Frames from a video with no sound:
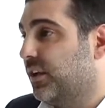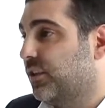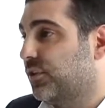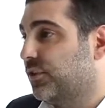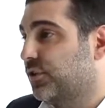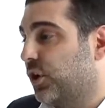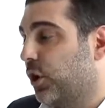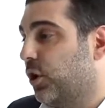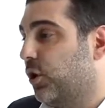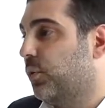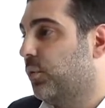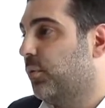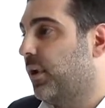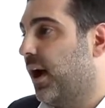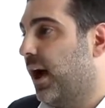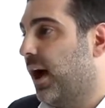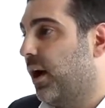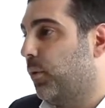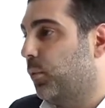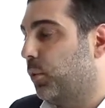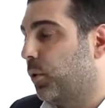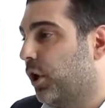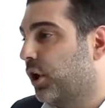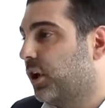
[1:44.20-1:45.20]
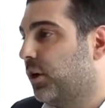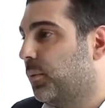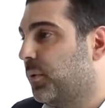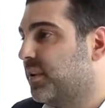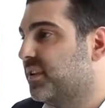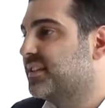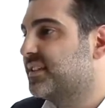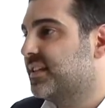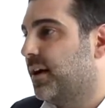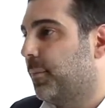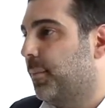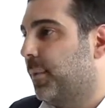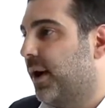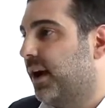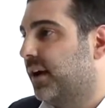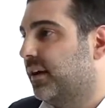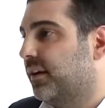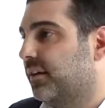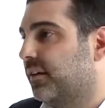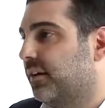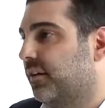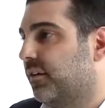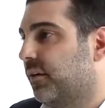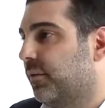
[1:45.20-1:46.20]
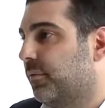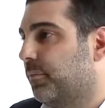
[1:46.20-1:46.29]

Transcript: So working with someone